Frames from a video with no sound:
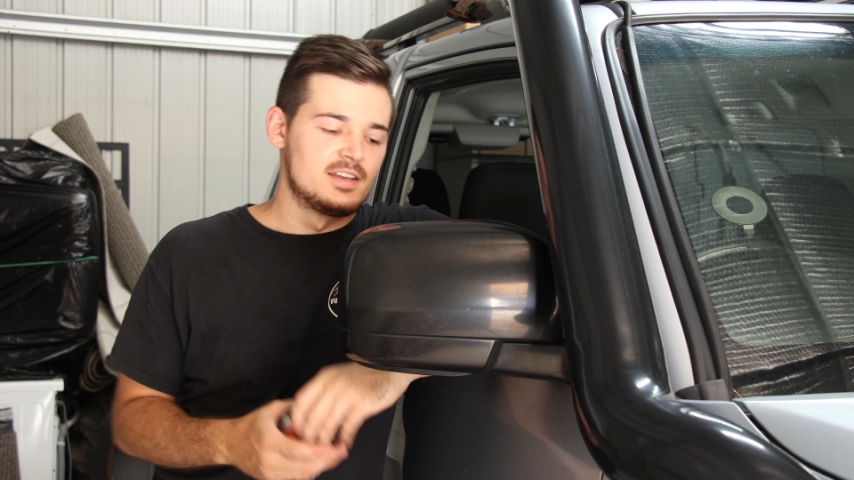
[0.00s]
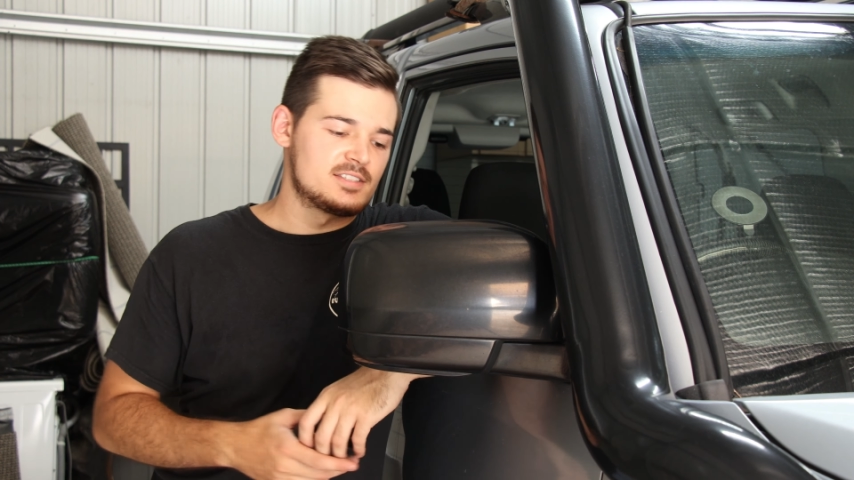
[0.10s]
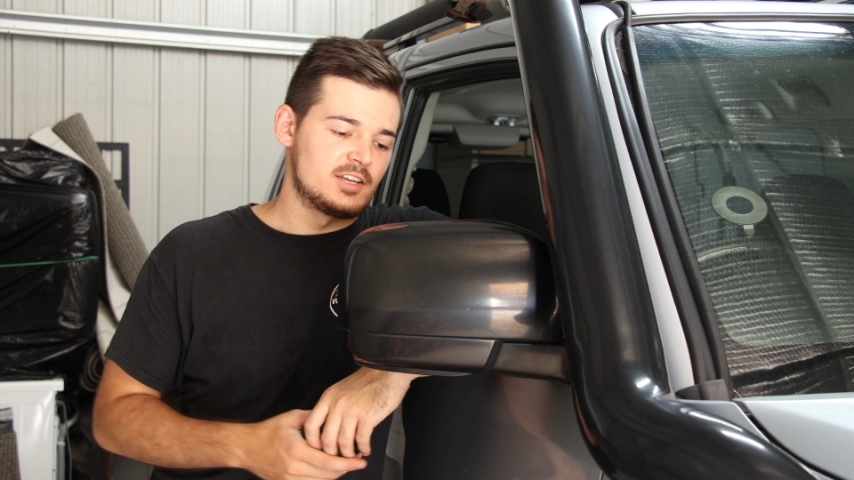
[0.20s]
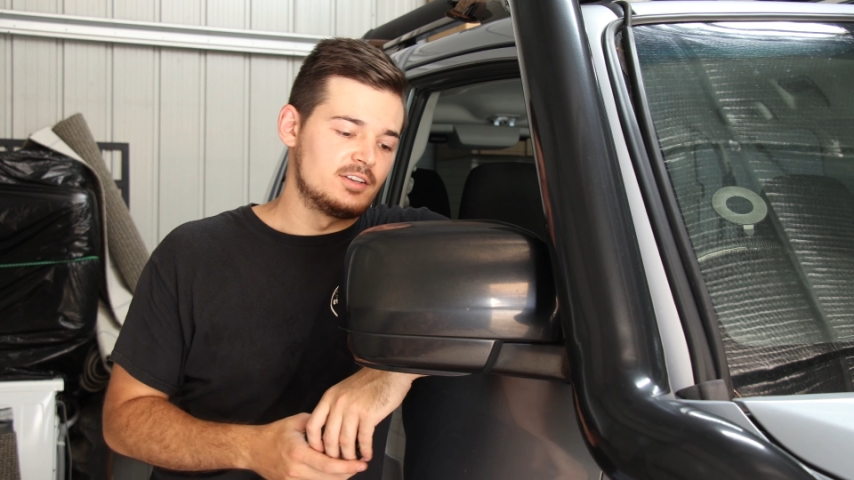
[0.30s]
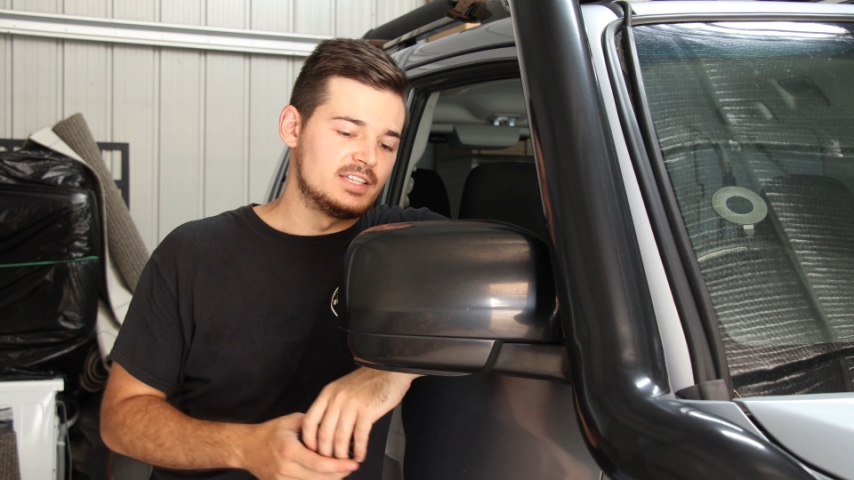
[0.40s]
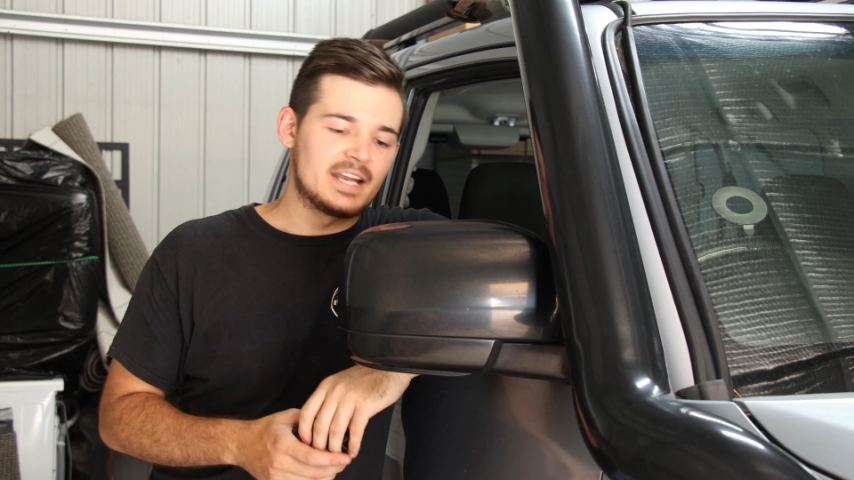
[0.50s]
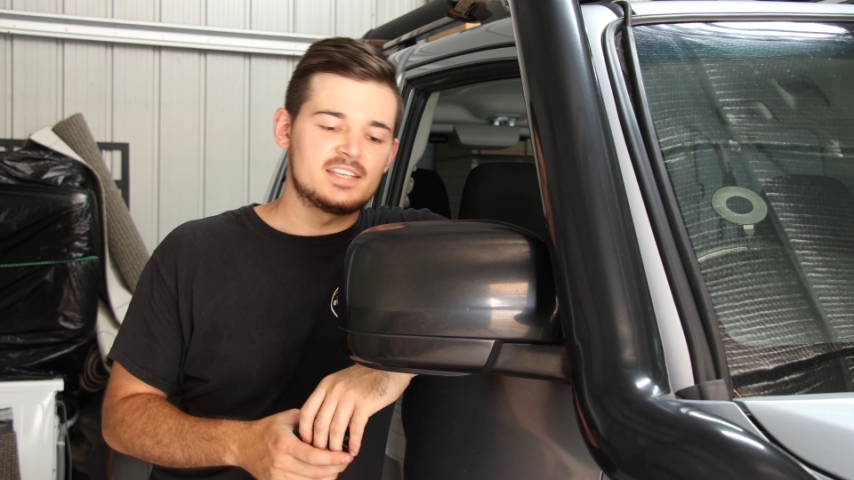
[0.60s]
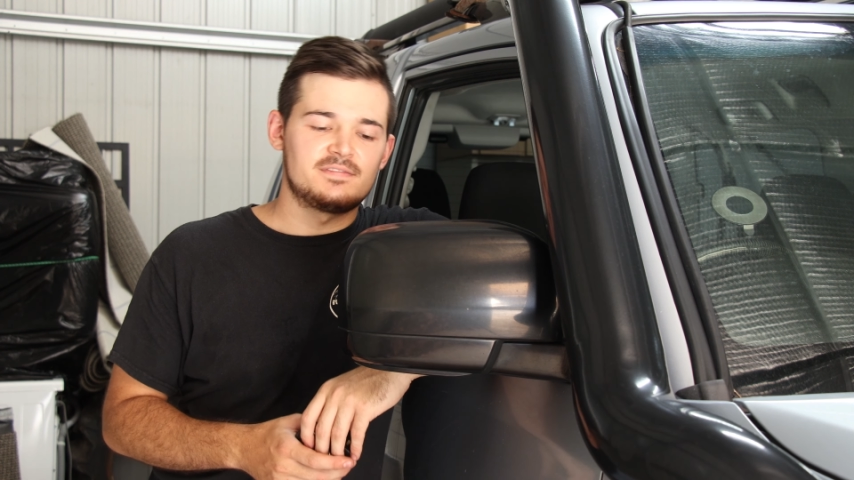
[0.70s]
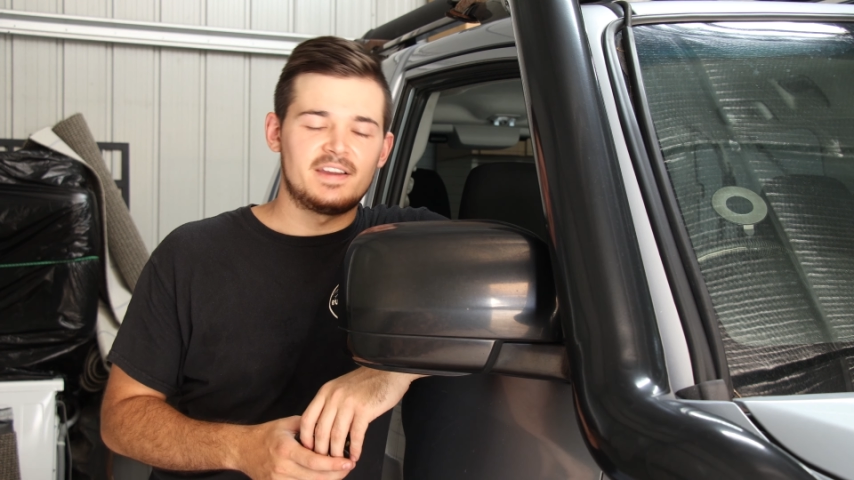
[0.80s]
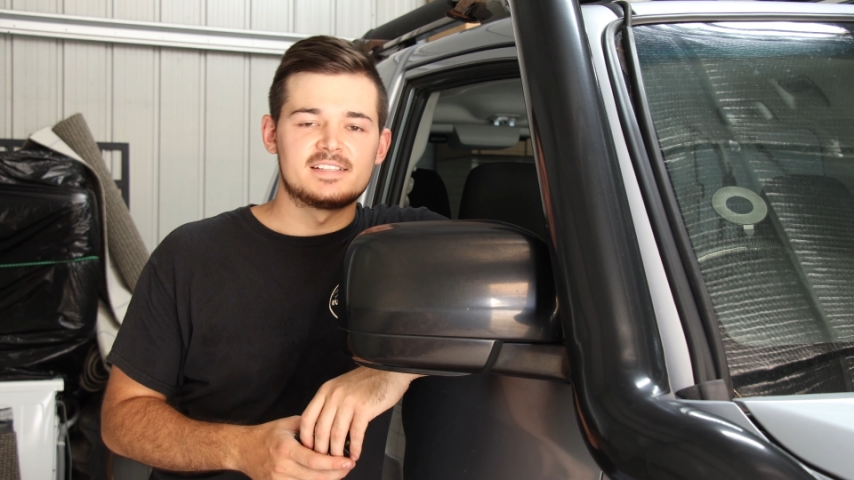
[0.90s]
So that
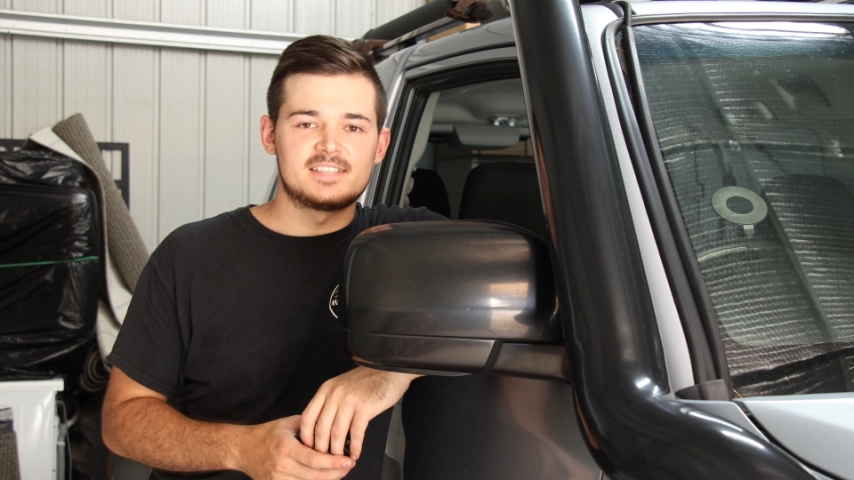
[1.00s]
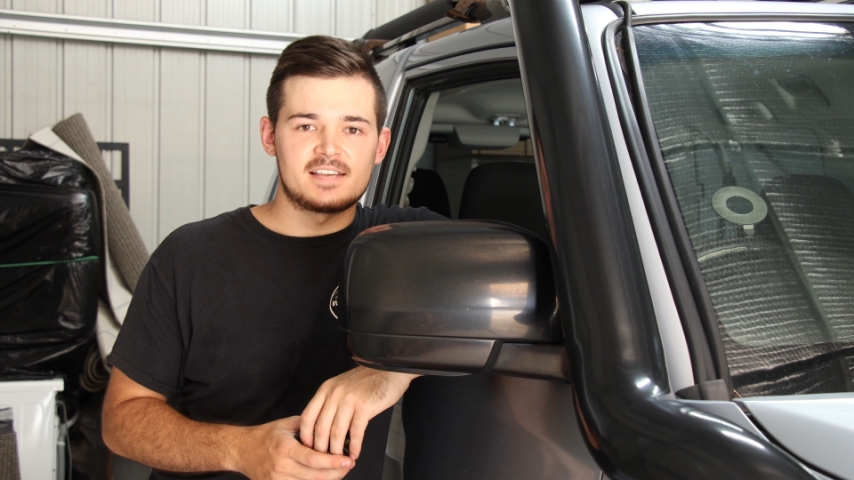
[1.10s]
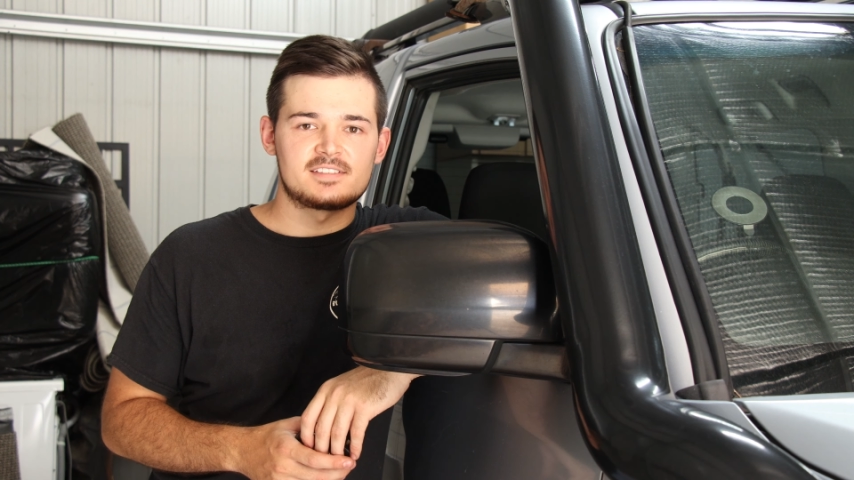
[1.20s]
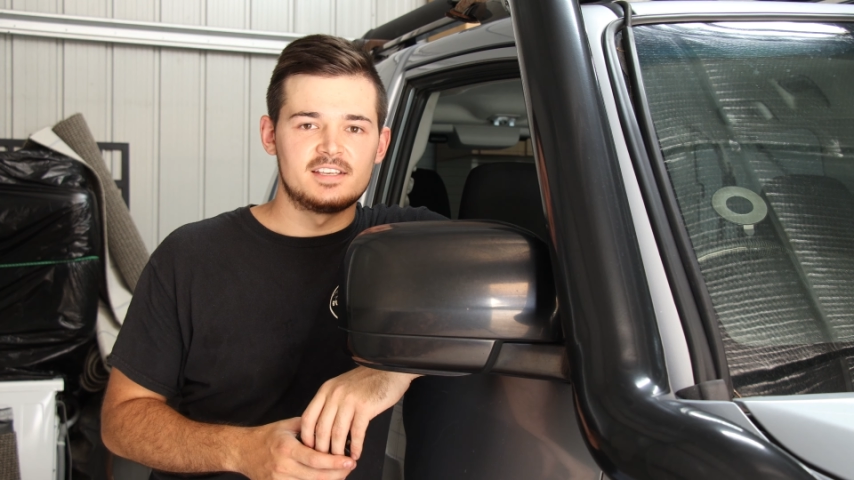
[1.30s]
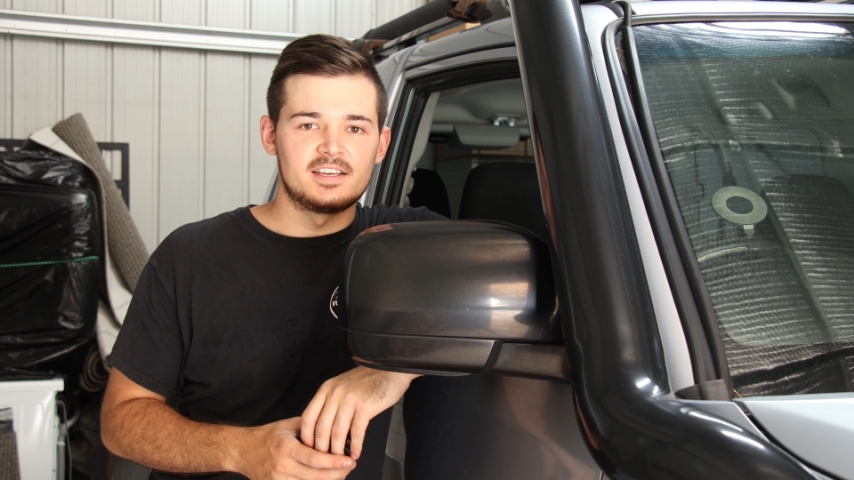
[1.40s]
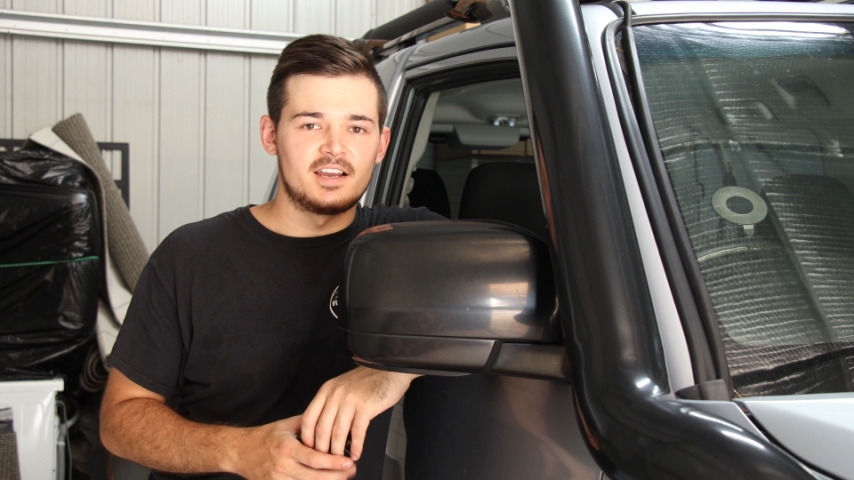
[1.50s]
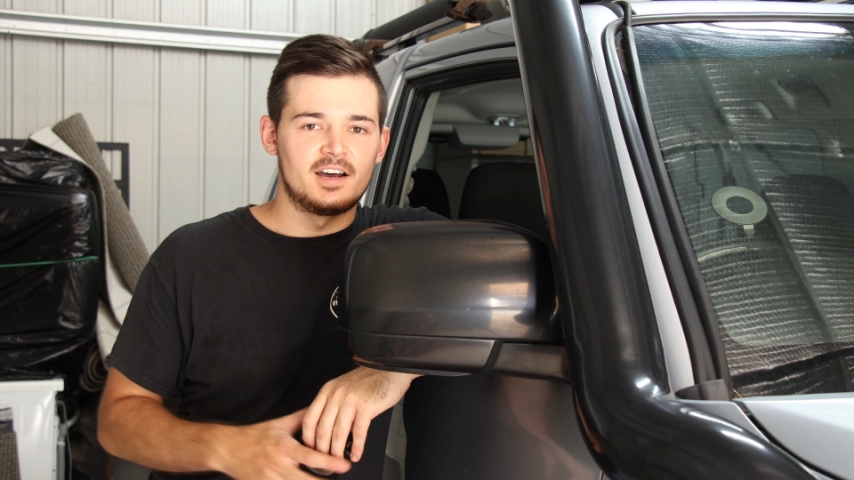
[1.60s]
is fantastic.